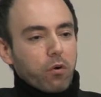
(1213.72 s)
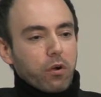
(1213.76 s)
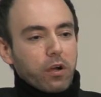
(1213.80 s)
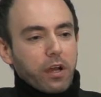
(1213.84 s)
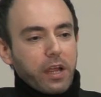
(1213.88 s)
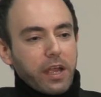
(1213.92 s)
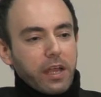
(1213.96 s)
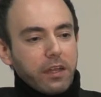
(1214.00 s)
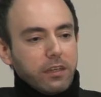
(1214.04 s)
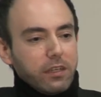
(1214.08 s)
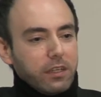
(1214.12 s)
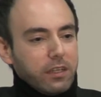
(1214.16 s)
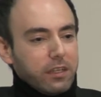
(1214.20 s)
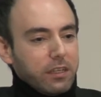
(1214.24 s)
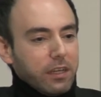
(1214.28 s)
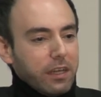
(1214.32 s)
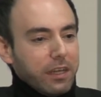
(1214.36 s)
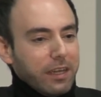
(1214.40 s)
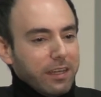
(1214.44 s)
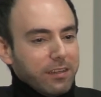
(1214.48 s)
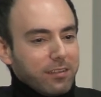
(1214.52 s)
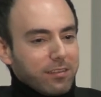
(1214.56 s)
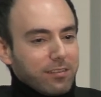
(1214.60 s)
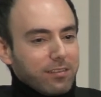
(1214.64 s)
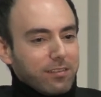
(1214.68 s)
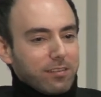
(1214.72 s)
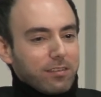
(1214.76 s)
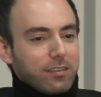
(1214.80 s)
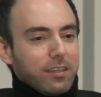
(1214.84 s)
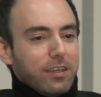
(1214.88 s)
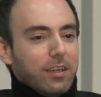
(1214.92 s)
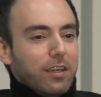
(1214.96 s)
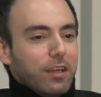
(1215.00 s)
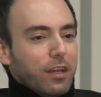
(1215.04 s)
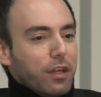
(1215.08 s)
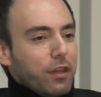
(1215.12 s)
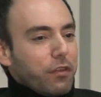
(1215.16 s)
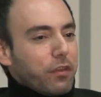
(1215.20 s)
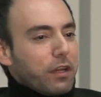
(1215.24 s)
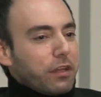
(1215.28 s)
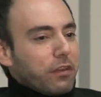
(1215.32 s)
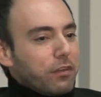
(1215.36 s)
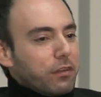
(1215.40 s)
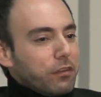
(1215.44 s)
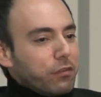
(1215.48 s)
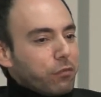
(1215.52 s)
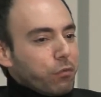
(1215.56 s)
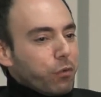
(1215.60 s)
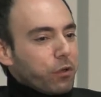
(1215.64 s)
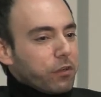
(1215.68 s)
or any hints that
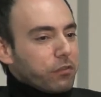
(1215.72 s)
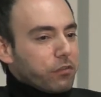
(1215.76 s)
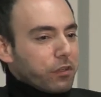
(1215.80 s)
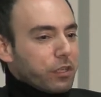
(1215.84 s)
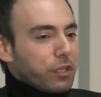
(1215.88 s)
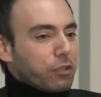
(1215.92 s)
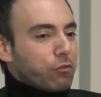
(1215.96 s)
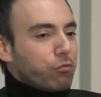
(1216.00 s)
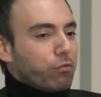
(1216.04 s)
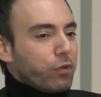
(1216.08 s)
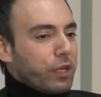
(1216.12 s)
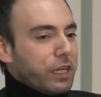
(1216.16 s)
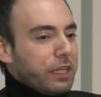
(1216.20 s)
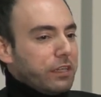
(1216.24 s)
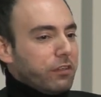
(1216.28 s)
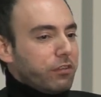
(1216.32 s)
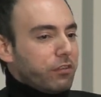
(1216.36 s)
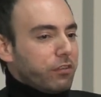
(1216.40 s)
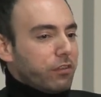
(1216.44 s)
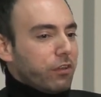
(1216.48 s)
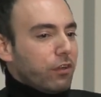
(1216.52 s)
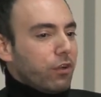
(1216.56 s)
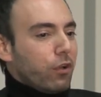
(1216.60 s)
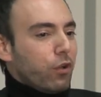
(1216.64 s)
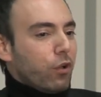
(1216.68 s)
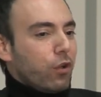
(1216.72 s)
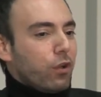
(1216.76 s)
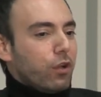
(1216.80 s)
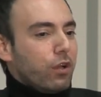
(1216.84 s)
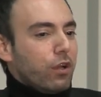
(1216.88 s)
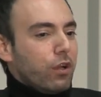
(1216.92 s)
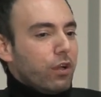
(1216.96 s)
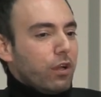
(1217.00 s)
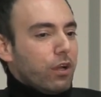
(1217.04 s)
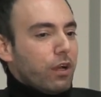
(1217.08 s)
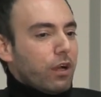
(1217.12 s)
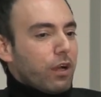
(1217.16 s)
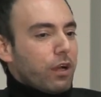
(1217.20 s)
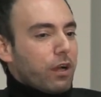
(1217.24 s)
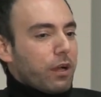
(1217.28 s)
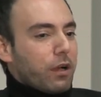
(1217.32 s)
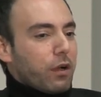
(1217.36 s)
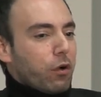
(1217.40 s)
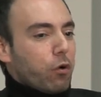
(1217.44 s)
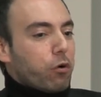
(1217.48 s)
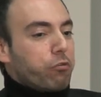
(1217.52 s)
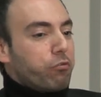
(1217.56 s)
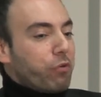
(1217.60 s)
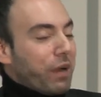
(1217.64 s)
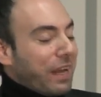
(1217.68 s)
this was a racial
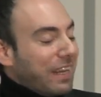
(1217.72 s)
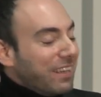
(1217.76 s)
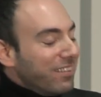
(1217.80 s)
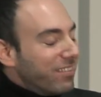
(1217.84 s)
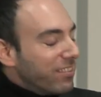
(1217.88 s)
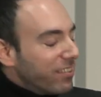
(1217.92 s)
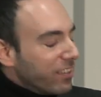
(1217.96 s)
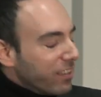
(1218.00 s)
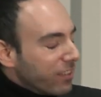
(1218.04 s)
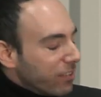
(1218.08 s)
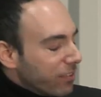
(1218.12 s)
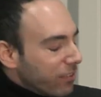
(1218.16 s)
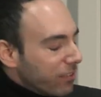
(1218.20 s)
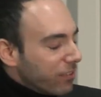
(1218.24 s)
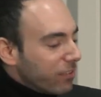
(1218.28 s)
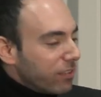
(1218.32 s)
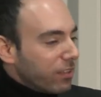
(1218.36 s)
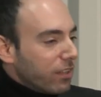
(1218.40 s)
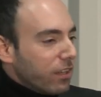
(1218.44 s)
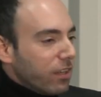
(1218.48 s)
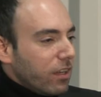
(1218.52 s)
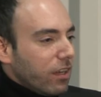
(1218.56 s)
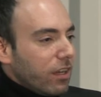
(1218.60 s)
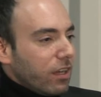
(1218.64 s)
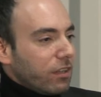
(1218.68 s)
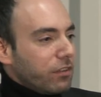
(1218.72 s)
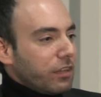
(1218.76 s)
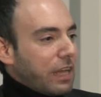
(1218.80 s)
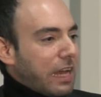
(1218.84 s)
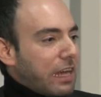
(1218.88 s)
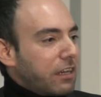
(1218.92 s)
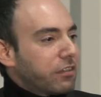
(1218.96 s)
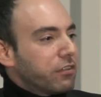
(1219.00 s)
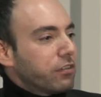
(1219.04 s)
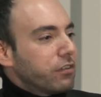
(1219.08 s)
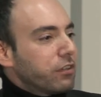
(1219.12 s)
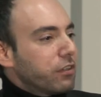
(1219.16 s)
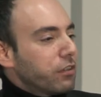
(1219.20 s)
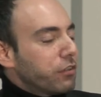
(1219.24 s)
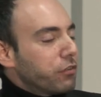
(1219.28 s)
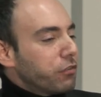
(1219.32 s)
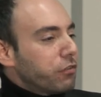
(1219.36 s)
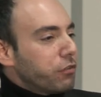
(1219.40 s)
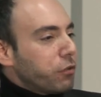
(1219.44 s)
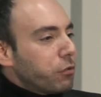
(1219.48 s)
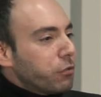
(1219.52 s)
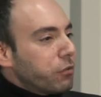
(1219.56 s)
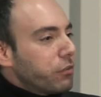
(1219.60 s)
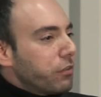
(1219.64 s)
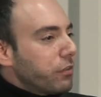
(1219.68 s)
or racist national
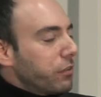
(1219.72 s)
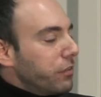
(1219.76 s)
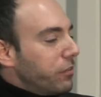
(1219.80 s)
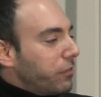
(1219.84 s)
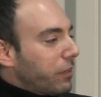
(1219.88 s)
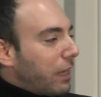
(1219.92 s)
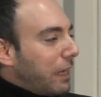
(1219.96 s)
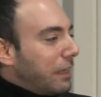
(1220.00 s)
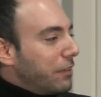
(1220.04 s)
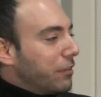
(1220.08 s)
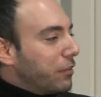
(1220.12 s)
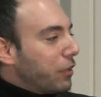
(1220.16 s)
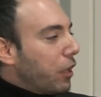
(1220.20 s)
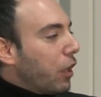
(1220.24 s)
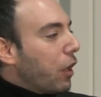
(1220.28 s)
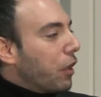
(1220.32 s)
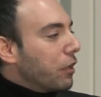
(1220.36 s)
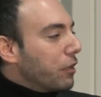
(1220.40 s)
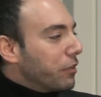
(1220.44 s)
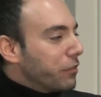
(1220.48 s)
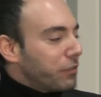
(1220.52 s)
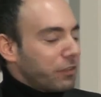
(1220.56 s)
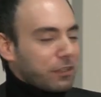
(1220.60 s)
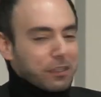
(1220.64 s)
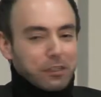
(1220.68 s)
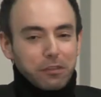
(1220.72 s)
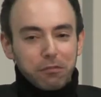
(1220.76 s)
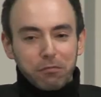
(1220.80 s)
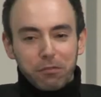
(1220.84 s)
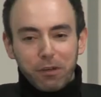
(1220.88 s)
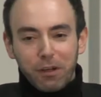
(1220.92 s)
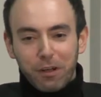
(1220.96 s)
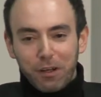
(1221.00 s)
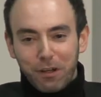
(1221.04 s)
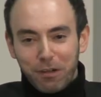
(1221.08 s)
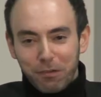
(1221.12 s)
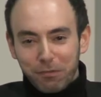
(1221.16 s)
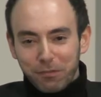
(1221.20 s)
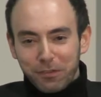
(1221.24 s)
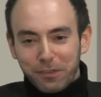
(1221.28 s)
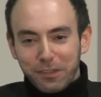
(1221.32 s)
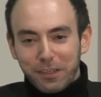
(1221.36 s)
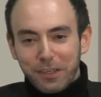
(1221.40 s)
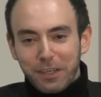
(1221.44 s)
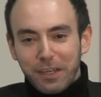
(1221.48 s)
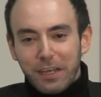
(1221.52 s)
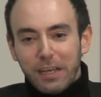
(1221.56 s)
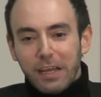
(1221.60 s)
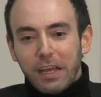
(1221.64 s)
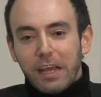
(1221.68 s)
socialist ideology involved.
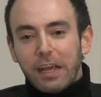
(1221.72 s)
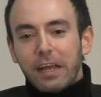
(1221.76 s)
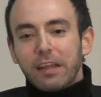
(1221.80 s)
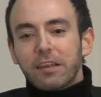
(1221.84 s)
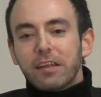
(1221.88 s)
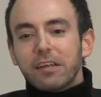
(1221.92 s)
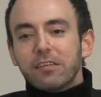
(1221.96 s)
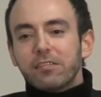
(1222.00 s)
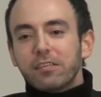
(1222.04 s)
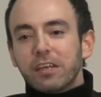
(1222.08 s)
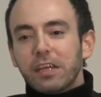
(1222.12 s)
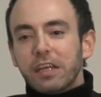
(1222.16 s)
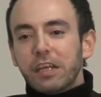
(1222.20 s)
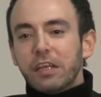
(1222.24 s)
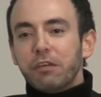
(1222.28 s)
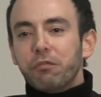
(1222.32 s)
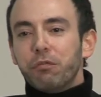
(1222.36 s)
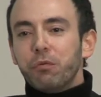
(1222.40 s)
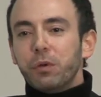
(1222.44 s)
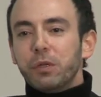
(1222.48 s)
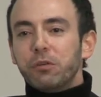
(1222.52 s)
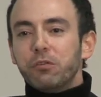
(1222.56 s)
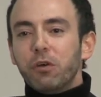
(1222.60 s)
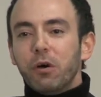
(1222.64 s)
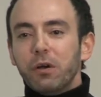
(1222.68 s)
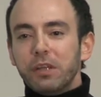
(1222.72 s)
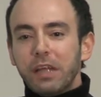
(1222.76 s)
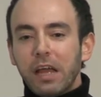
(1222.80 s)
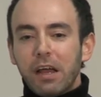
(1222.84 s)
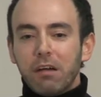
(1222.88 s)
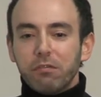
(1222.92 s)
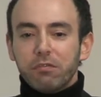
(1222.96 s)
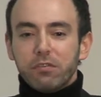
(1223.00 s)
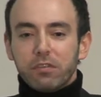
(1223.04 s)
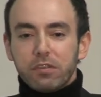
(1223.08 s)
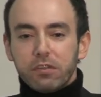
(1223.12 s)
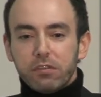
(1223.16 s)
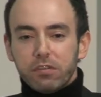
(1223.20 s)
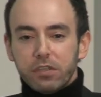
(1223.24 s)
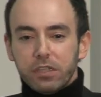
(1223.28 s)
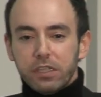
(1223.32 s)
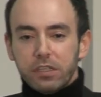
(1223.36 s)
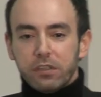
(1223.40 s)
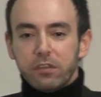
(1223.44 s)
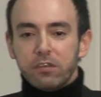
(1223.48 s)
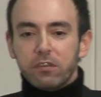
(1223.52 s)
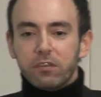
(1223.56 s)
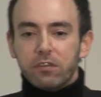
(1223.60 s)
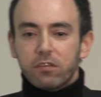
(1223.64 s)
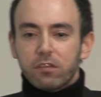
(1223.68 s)
And they say if we don't have such
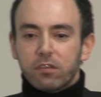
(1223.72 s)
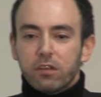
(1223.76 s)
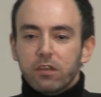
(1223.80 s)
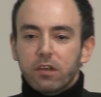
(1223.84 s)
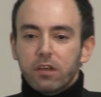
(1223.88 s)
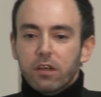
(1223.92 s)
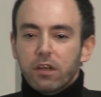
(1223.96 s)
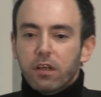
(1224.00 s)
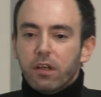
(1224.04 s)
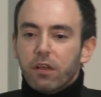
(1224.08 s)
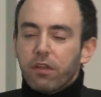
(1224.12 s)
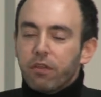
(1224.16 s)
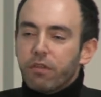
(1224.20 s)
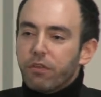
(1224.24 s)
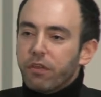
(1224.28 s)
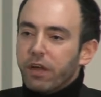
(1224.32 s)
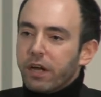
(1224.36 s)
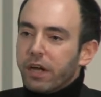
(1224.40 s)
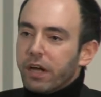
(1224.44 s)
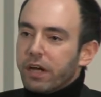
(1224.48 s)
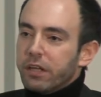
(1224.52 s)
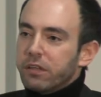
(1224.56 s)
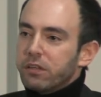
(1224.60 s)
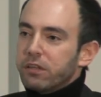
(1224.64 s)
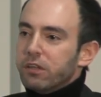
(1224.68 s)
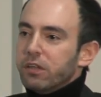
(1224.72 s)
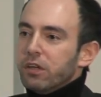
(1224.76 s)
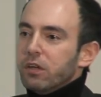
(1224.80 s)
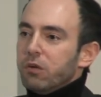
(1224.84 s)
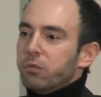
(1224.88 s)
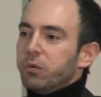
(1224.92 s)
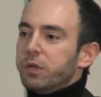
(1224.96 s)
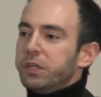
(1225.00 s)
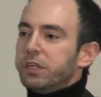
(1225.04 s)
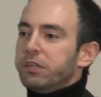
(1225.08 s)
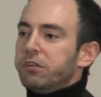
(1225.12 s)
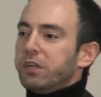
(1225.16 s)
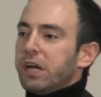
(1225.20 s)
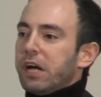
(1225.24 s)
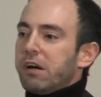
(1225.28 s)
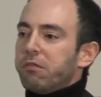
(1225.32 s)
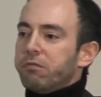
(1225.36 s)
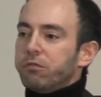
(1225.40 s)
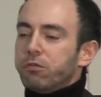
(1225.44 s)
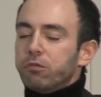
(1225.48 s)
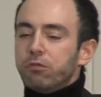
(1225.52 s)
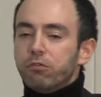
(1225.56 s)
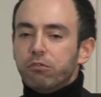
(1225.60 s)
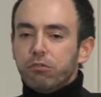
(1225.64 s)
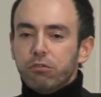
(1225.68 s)
hints, then we
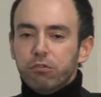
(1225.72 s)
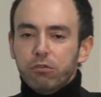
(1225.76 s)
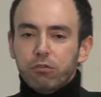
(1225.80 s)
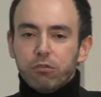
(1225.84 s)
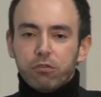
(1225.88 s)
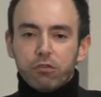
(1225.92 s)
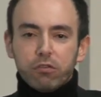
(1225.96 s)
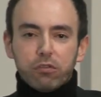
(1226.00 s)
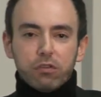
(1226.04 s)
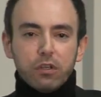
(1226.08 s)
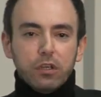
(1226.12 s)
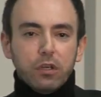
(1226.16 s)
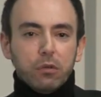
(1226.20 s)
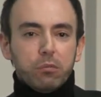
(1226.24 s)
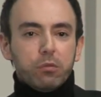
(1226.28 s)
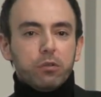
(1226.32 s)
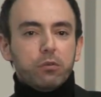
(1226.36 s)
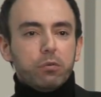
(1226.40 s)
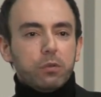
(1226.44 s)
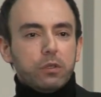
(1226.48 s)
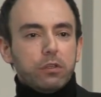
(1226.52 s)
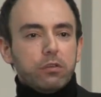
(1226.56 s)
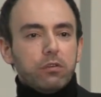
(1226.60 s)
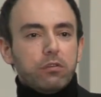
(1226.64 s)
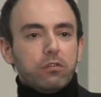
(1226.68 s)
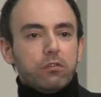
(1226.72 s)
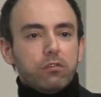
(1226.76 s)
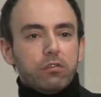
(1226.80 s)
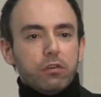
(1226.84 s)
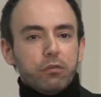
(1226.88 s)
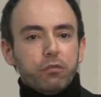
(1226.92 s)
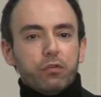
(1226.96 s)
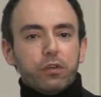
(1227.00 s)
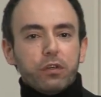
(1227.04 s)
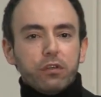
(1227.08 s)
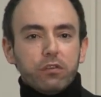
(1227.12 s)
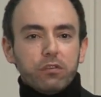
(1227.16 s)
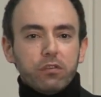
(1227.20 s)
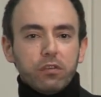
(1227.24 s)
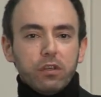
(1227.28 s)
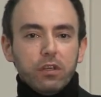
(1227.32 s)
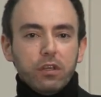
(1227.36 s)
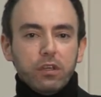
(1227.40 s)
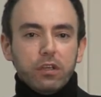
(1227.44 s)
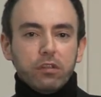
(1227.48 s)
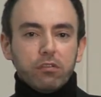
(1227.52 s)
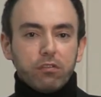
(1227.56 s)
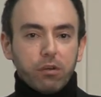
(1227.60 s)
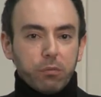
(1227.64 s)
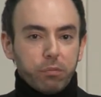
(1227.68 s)
have to choose between different
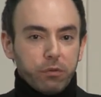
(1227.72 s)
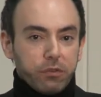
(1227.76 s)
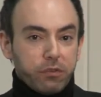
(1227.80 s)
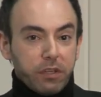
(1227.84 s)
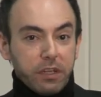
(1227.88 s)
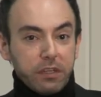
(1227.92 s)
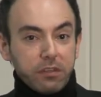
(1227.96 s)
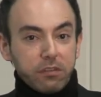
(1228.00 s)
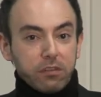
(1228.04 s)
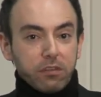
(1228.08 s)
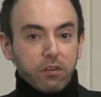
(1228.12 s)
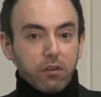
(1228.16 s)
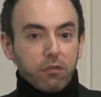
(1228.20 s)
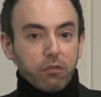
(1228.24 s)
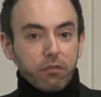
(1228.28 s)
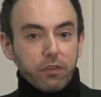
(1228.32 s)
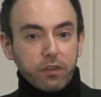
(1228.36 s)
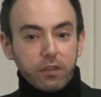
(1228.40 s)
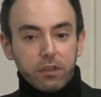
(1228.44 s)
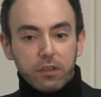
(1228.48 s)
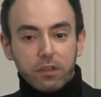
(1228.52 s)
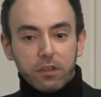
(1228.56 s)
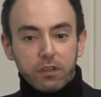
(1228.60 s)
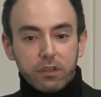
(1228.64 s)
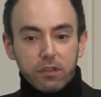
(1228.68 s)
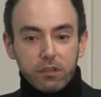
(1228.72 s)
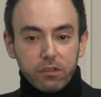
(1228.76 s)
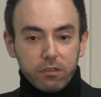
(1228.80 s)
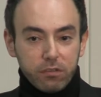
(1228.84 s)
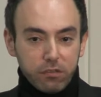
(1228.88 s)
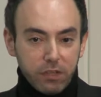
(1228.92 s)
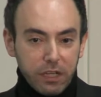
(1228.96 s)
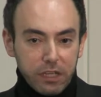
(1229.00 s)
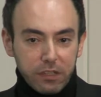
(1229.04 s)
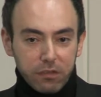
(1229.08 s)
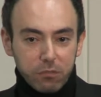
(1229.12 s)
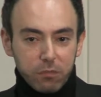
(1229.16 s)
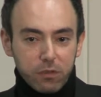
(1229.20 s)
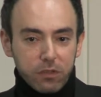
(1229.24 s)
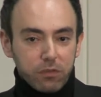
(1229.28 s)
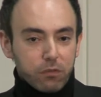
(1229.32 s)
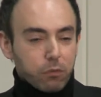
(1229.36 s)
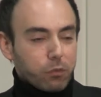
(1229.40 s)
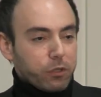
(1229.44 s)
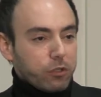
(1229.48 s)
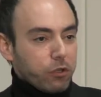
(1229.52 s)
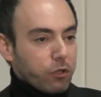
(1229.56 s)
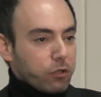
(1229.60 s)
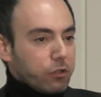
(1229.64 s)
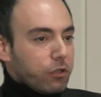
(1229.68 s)
interpretation of the statement.
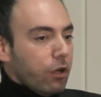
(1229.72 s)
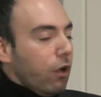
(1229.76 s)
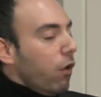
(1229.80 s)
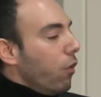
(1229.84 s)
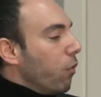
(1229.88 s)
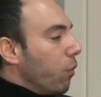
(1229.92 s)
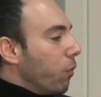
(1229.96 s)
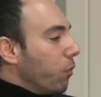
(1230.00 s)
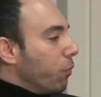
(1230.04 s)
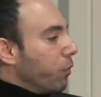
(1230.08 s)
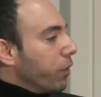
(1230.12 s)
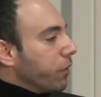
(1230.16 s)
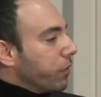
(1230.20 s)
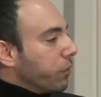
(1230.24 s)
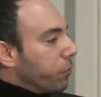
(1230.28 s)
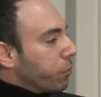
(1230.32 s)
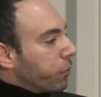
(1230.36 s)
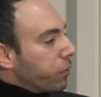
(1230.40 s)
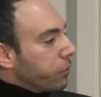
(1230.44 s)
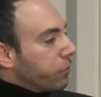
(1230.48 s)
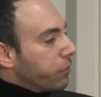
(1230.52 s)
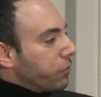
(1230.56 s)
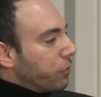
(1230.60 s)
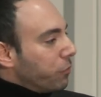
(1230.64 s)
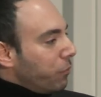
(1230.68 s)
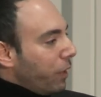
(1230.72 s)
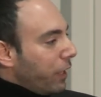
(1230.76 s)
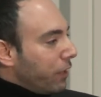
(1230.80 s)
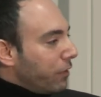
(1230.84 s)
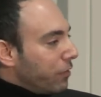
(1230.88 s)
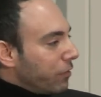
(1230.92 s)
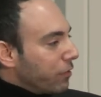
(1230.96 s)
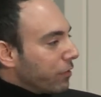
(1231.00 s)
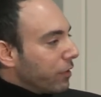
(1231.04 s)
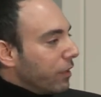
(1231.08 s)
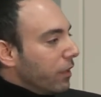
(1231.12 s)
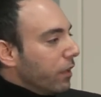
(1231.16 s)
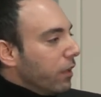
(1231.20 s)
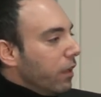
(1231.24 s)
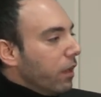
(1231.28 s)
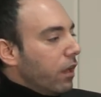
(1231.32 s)
We don't know what the person meant.